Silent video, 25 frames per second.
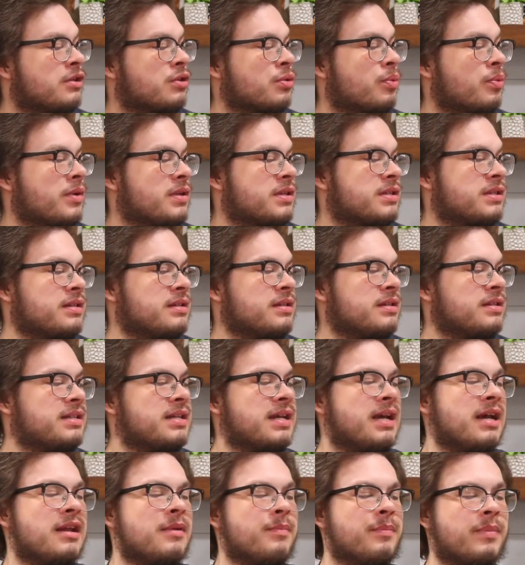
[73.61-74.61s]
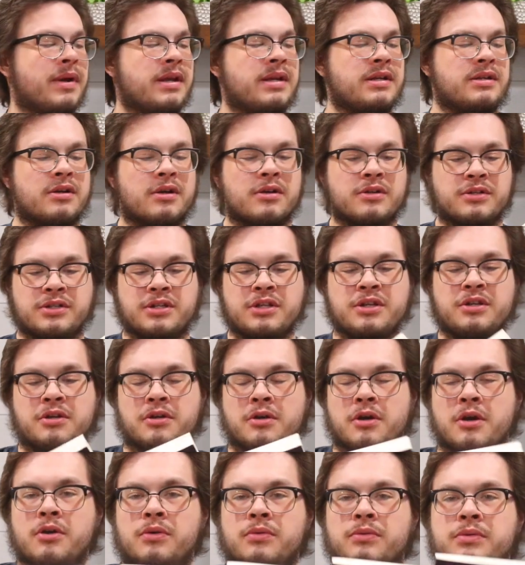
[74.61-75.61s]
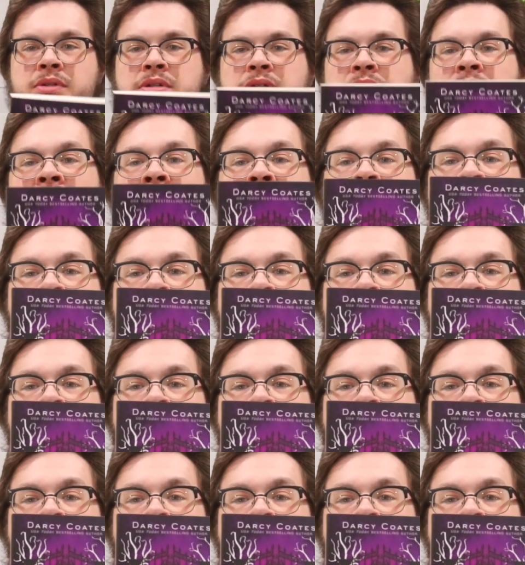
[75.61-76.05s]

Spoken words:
Twisted Dead by Darcy Coates.